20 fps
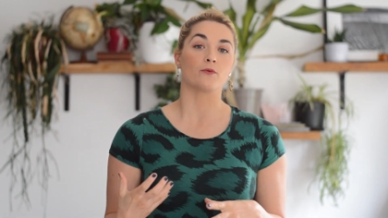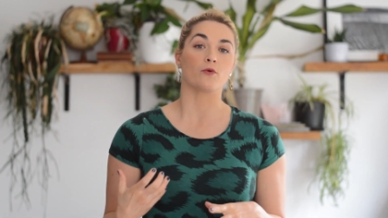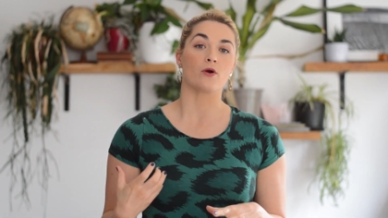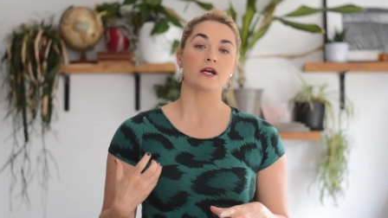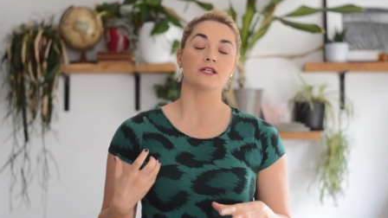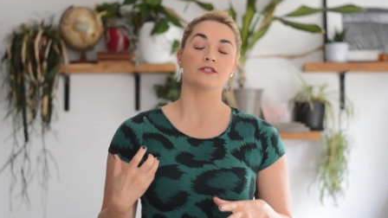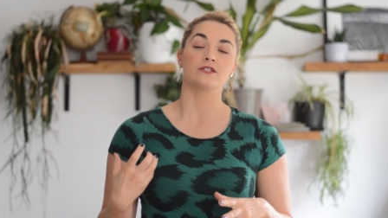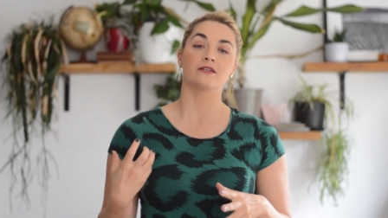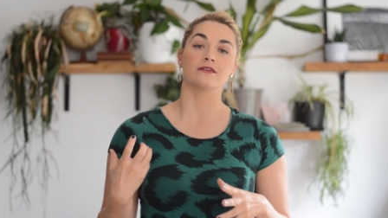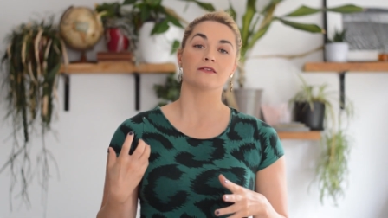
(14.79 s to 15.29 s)
we're
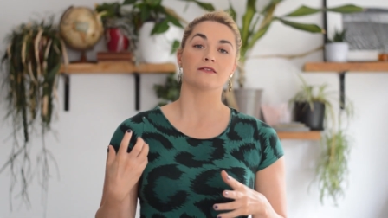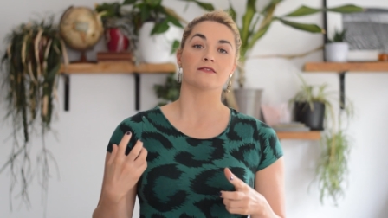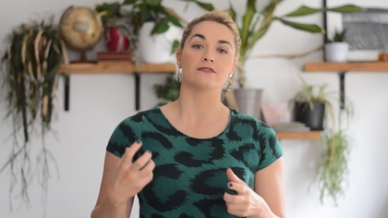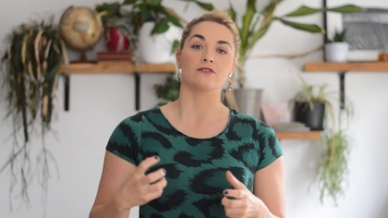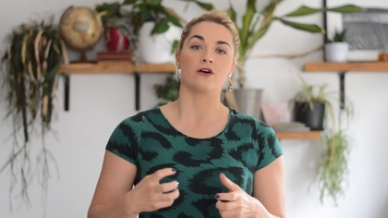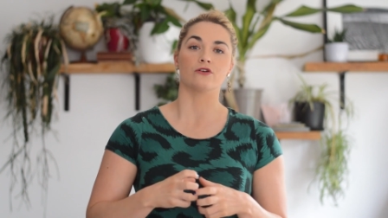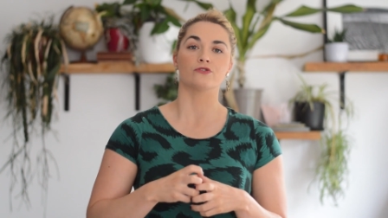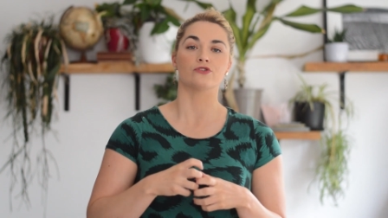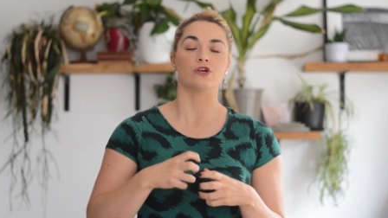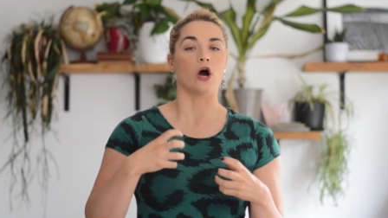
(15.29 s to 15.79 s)
actually going to
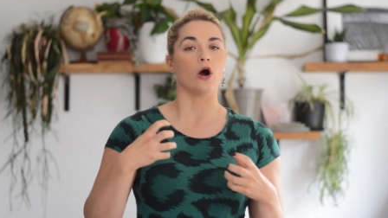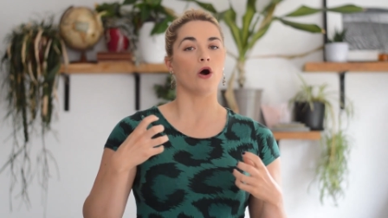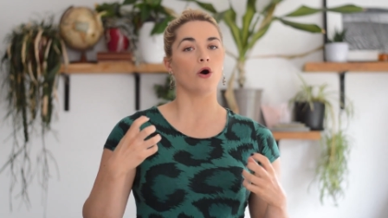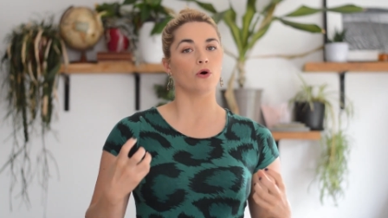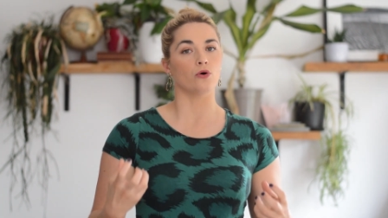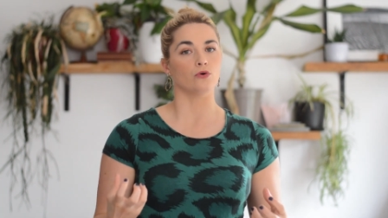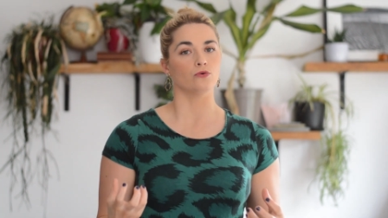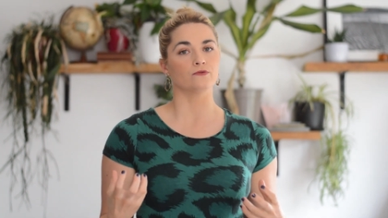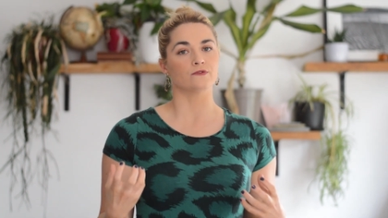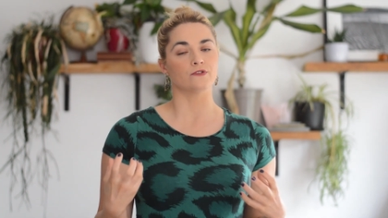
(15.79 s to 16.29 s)
start to
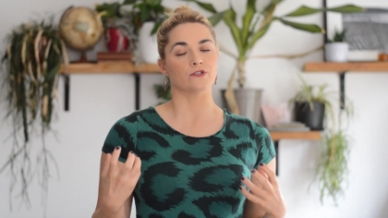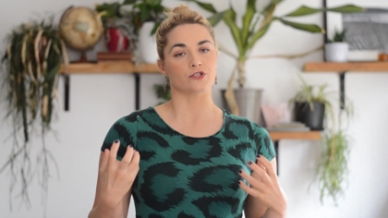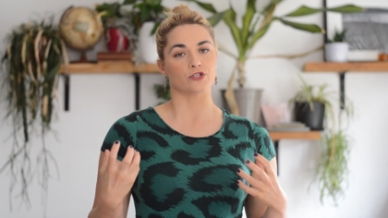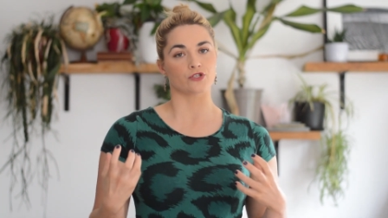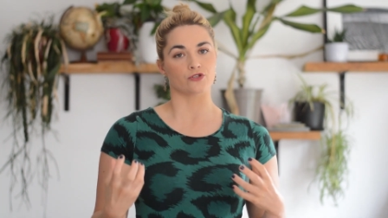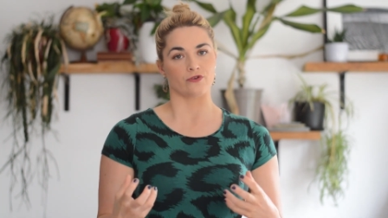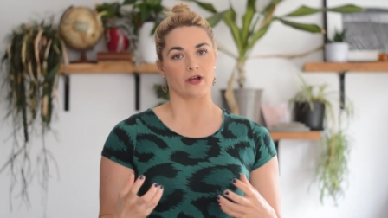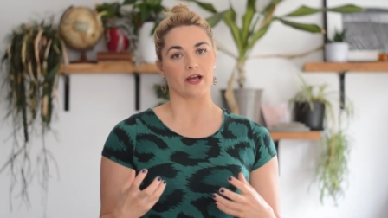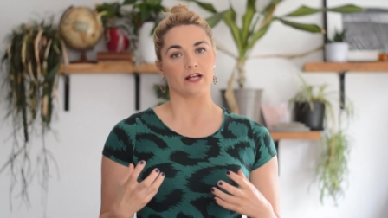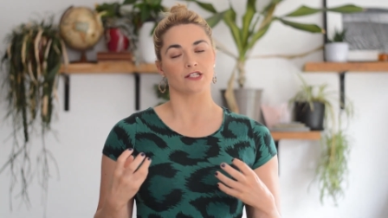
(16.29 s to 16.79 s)
hold the
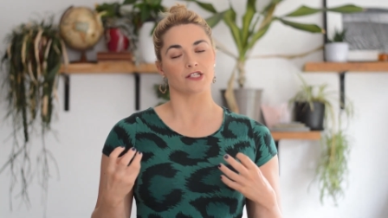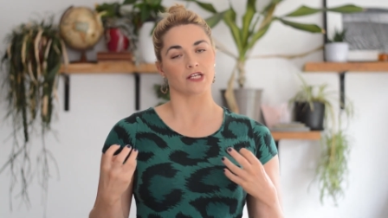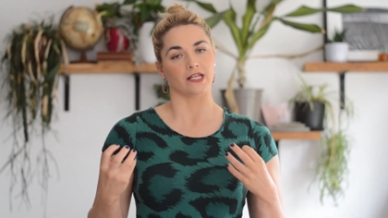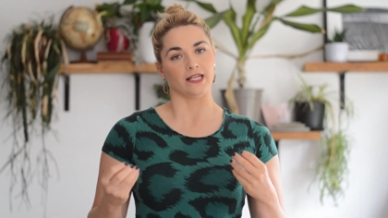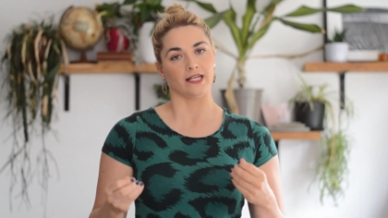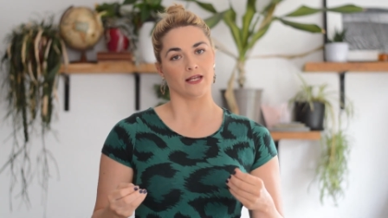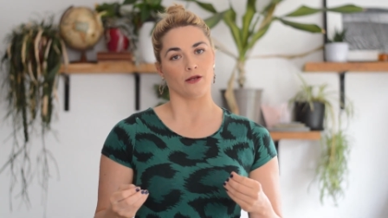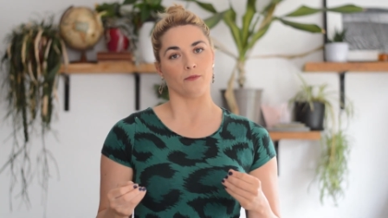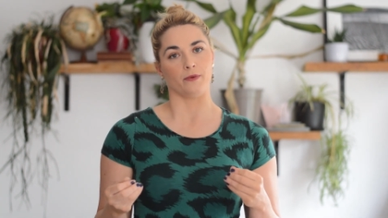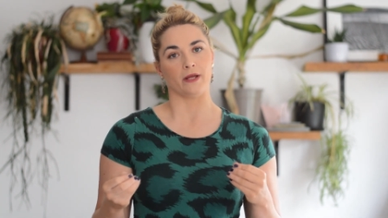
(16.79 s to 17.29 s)
stretch a
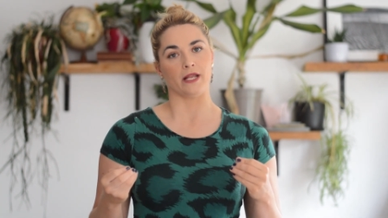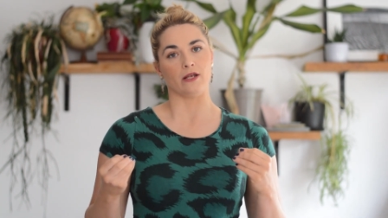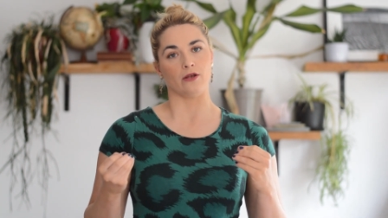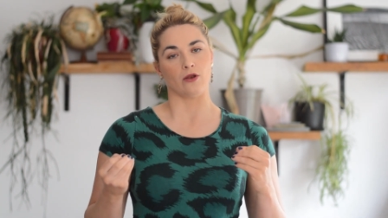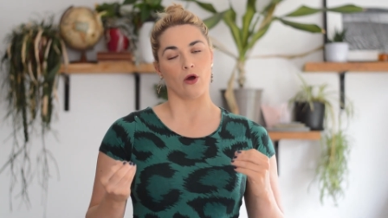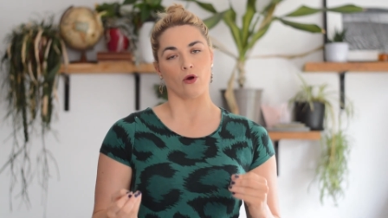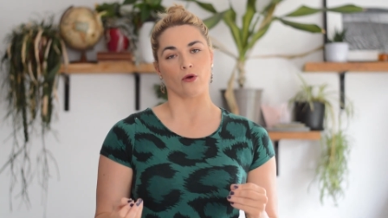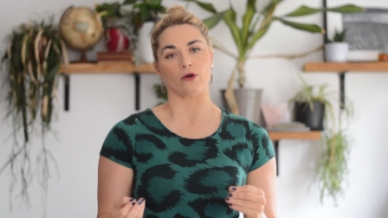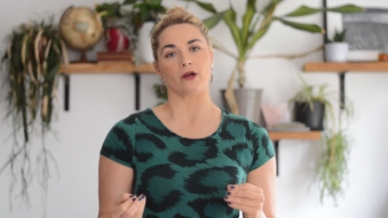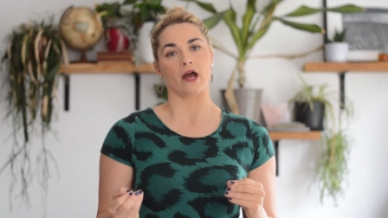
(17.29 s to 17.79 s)
little bit
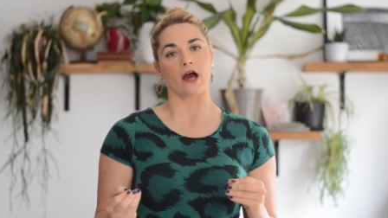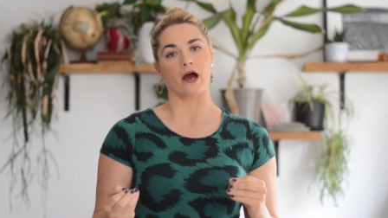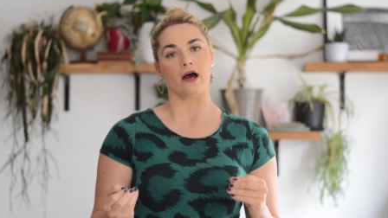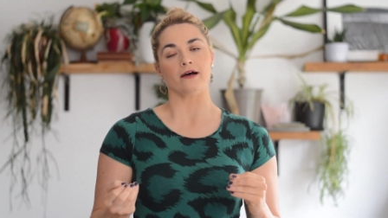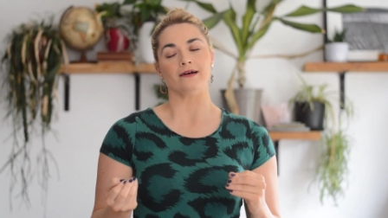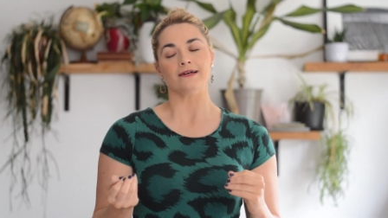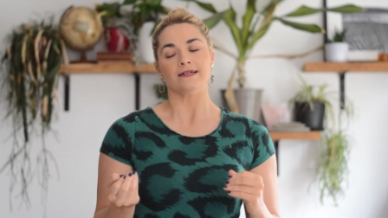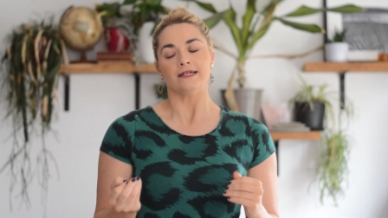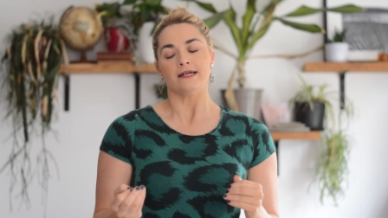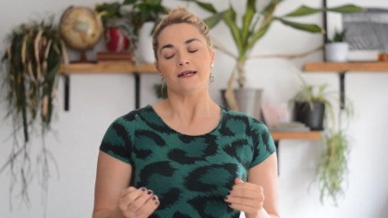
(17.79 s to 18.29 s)
longer,